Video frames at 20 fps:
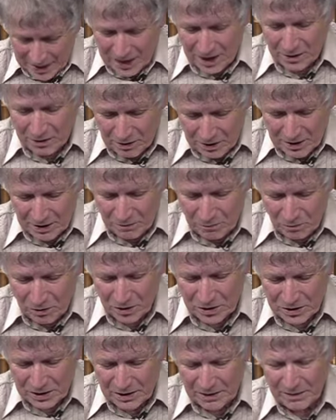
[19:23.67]
Catherine
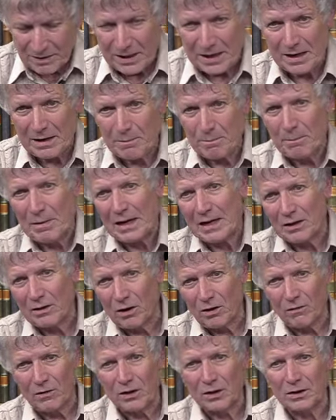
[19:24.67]
was the maid
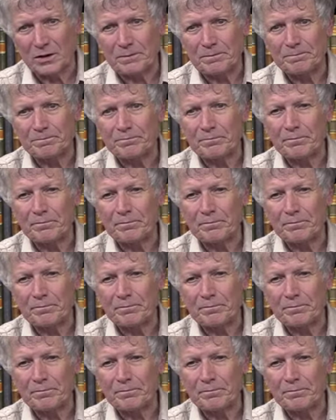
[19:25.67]
of honor.